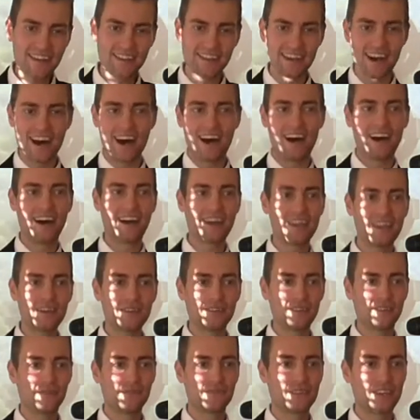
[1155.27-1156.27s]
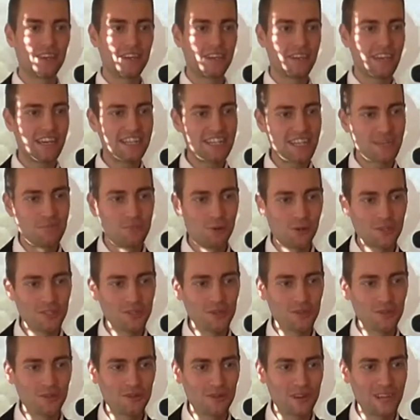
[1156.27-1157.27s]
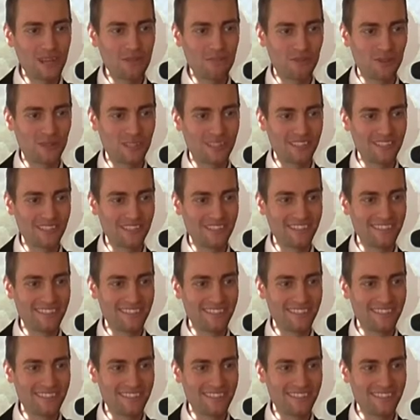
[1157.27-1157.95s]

die, is it mortal or immortal?